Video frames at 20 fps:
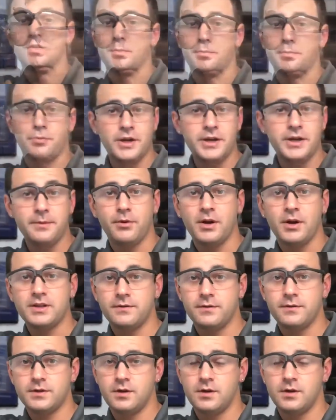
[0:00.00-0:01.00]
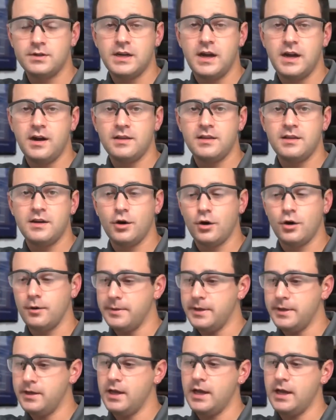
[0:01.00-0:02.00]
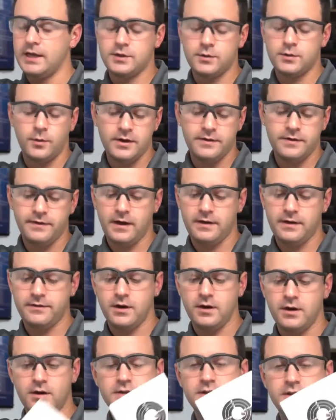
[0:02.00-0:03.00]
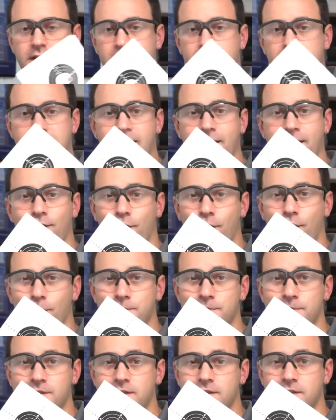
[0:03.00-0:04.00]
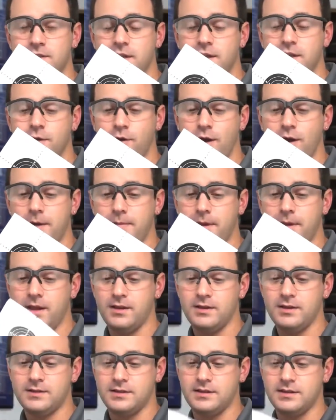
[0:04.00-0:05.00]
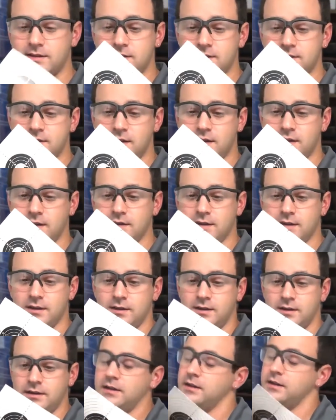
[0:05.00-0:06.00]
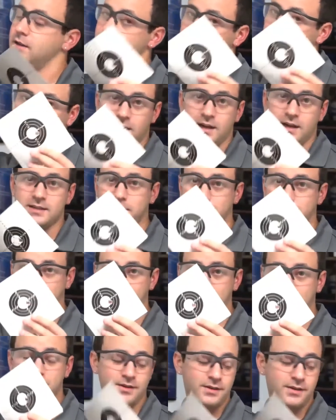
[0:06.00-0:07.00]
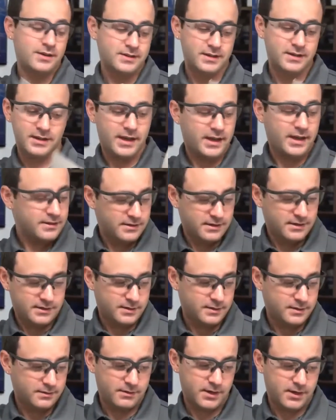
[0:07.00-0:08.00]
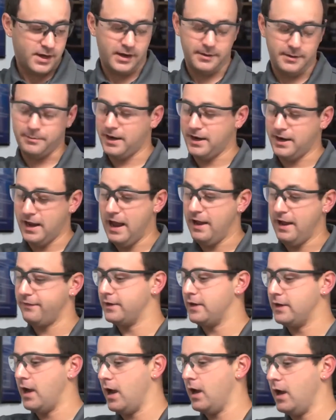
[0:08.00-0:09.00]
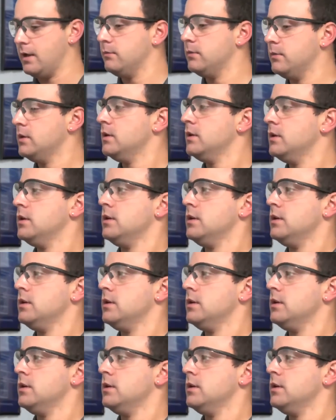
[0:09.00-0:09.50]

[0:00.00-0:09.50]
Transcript: So pretty impressive results out of the Urban at 25 yards. Got the Air Arms 16 grain pellets. This is that's about as good as it gets. It's about a half a dime.